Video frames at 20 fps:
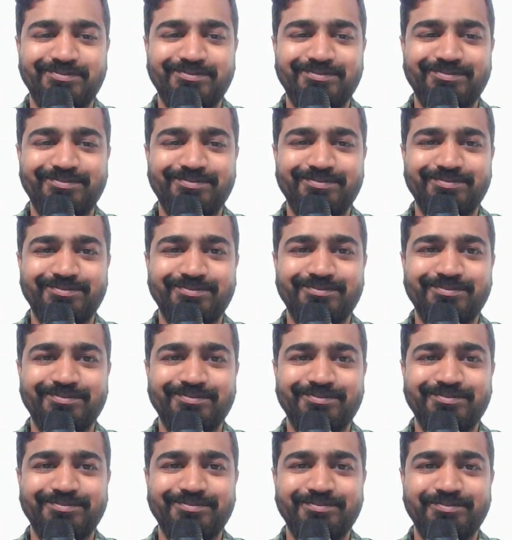
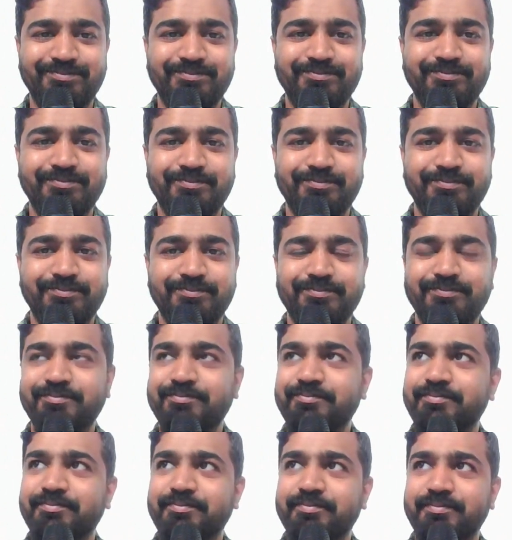
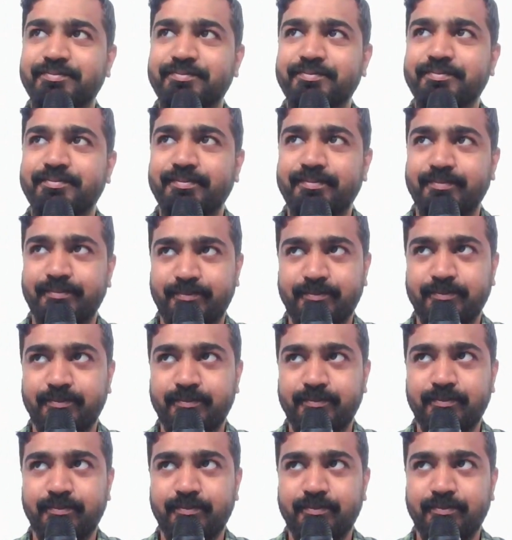
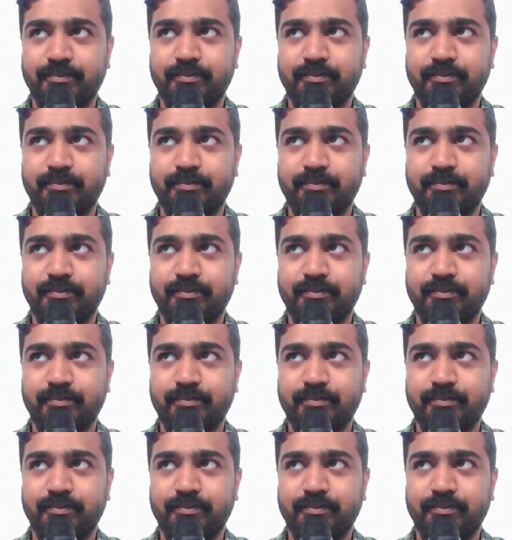Nothing is said.